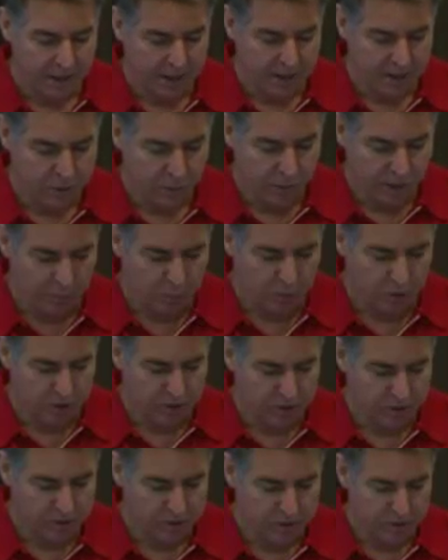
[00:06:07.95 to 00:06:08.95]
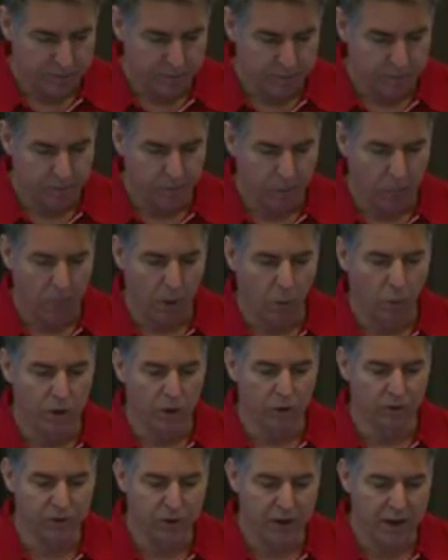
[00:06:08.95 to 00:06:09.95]
and direct purchases.
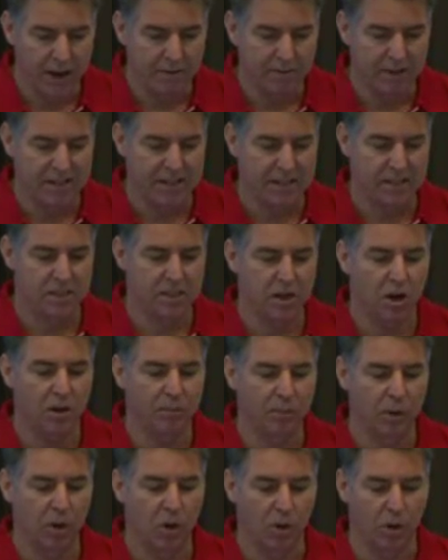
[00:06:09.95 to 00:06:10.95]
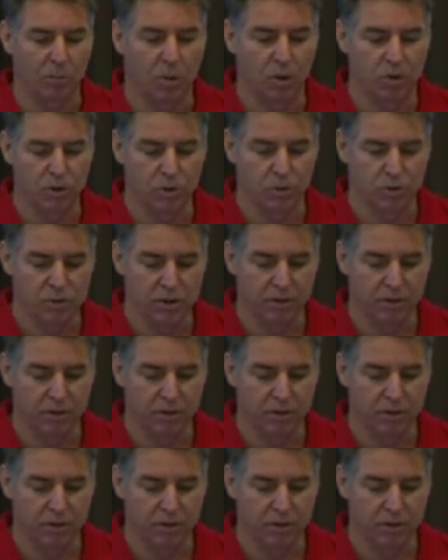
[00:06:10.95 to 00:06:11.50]
We also have a time clock module.